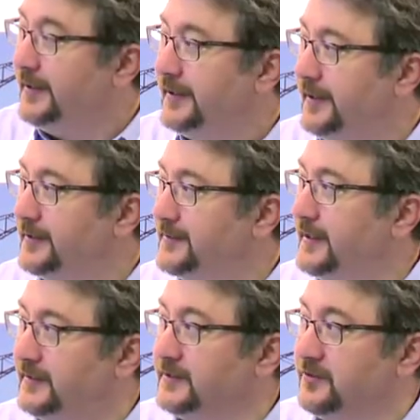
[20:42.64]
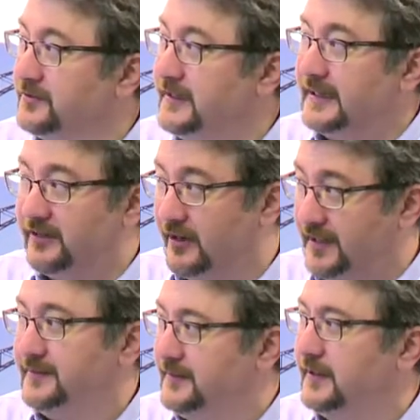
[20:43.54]
It is also a
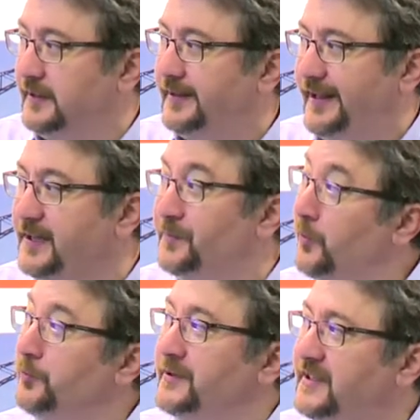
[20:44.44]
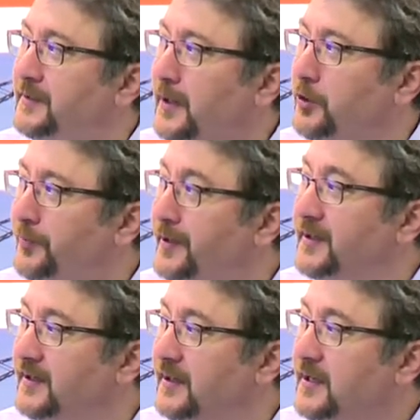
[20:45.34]
great improvement in my
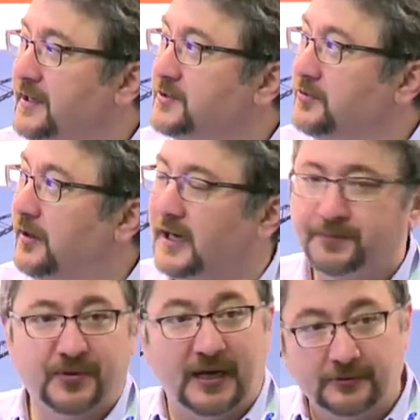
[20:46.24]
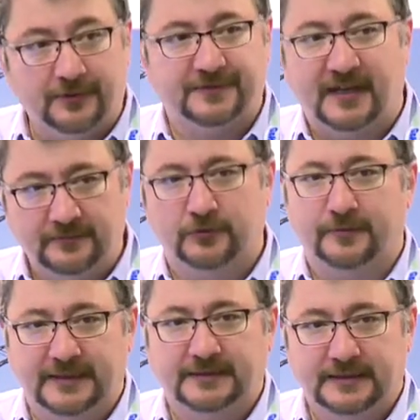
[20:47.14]
opinion. So I'm proud of time
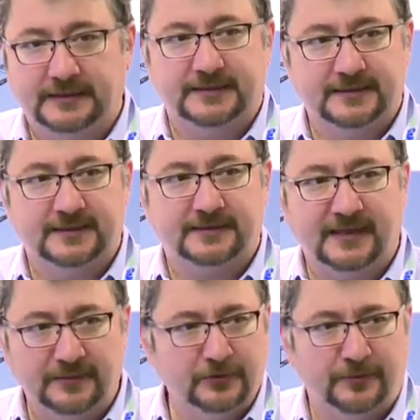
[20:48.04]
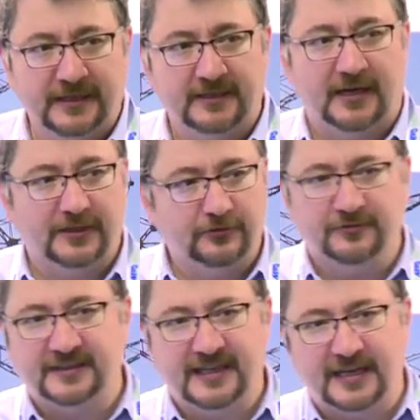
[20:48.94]
domain. It is a time domain I
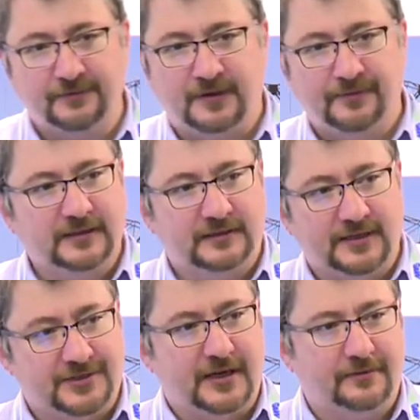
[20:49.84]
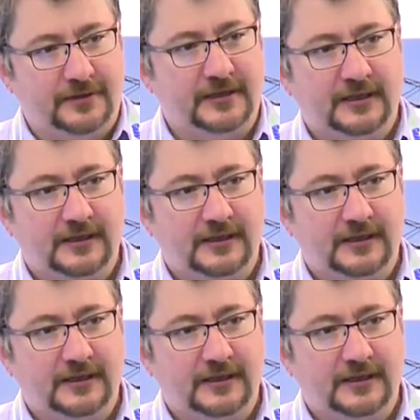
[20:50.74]
don't think anyone will touch ever.